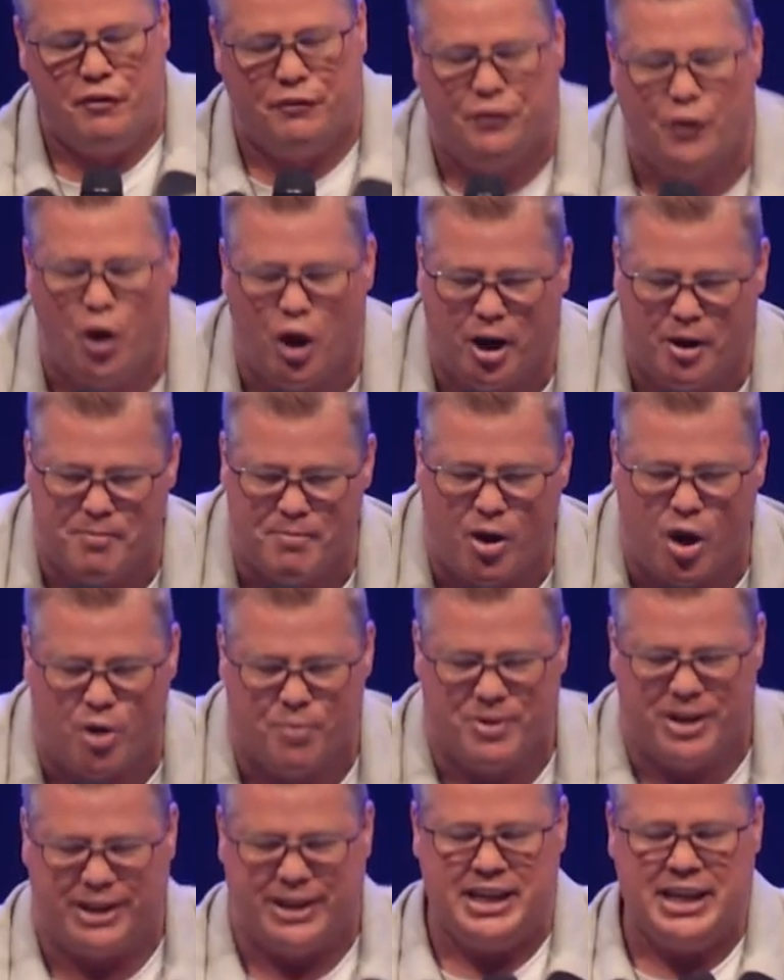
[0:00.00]
for a
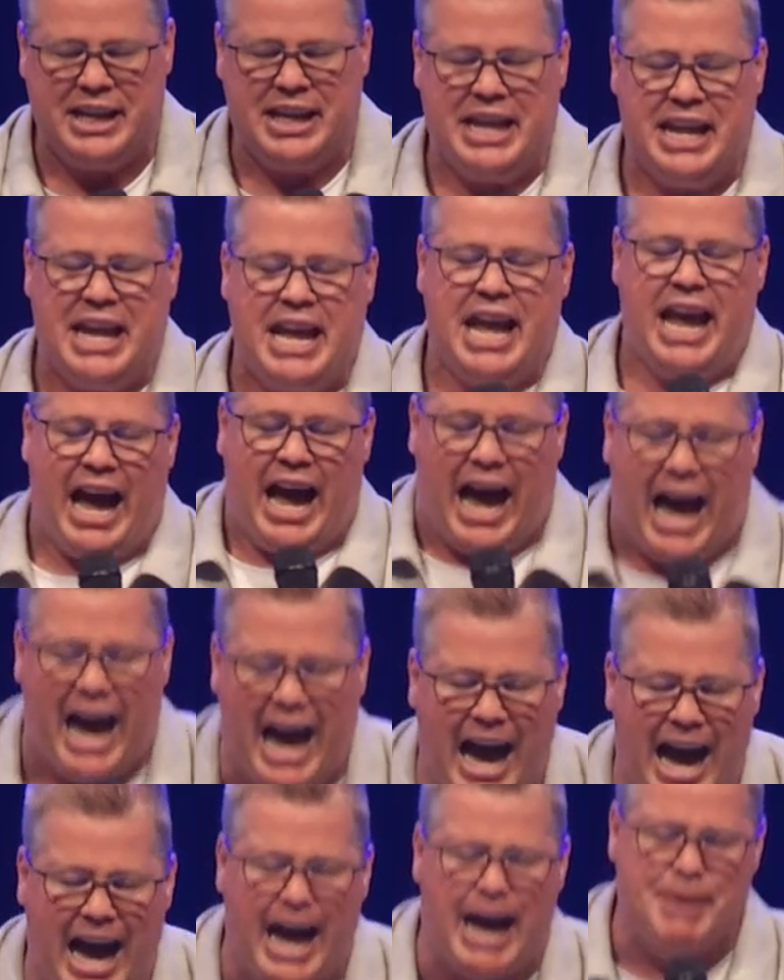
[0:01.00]
moment.
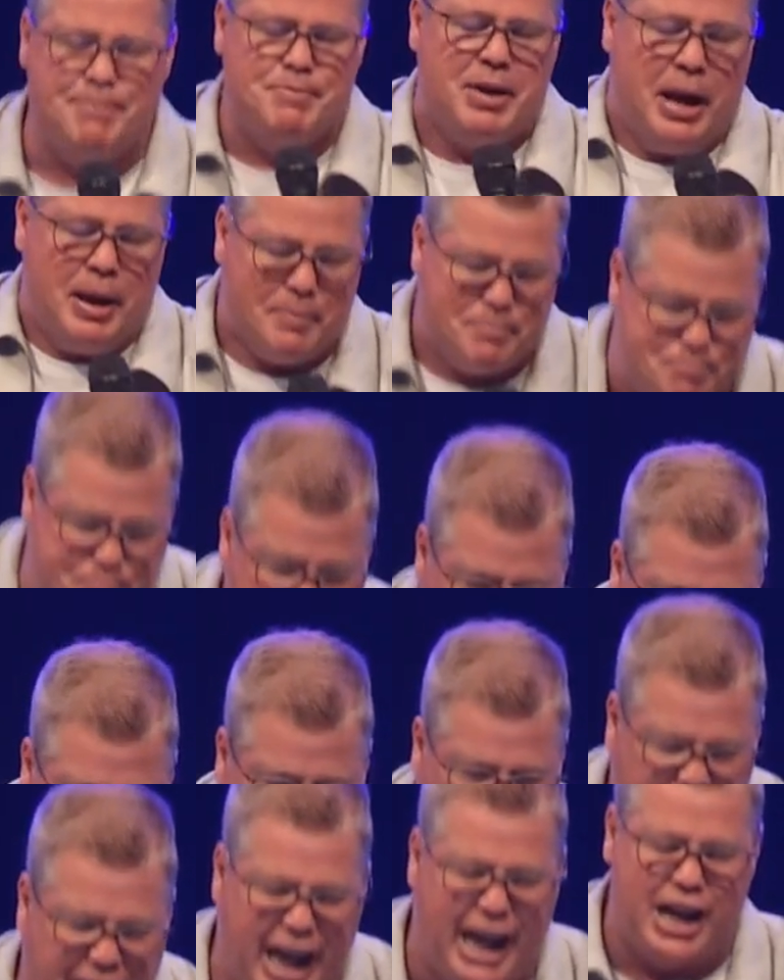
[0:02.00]
I'm
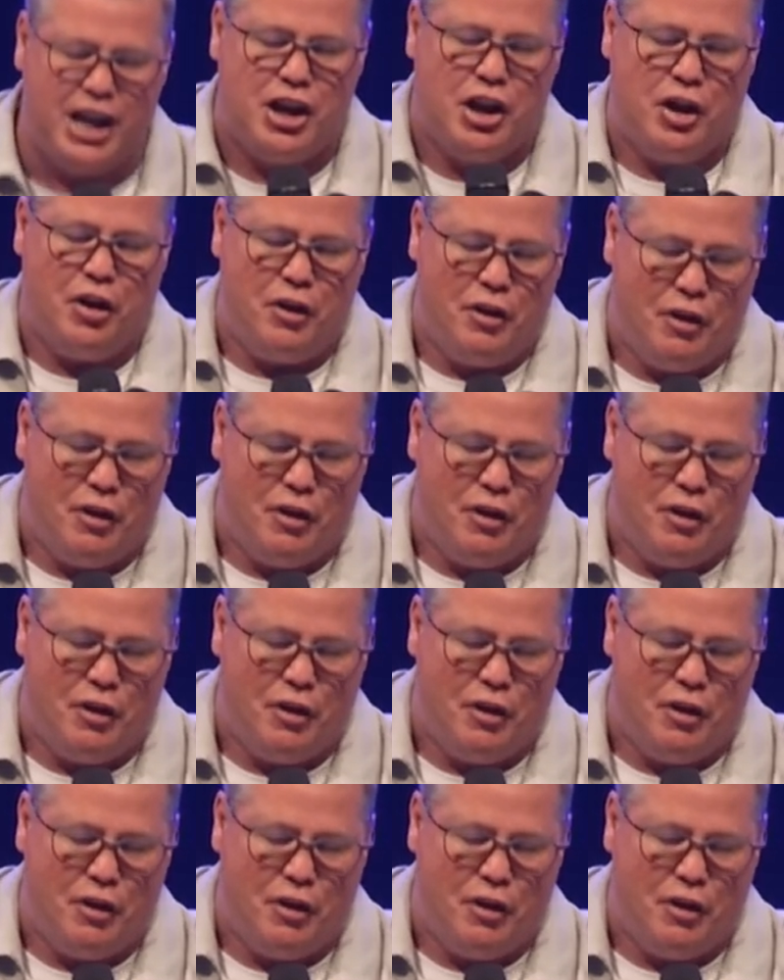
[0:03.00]
building